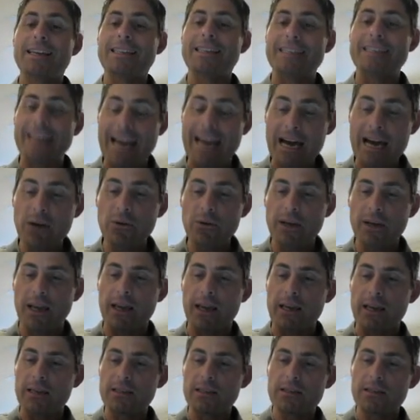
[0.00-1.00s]

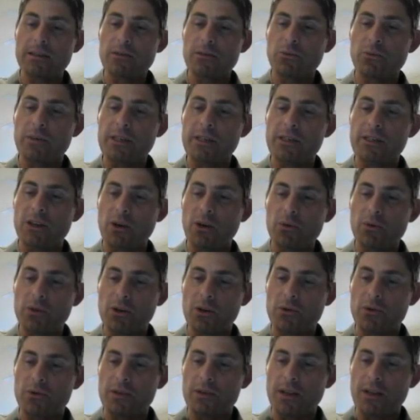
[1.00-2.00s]
Nowadays, we don't
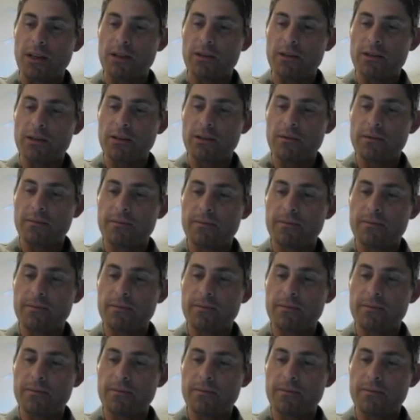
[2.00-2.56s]
use this.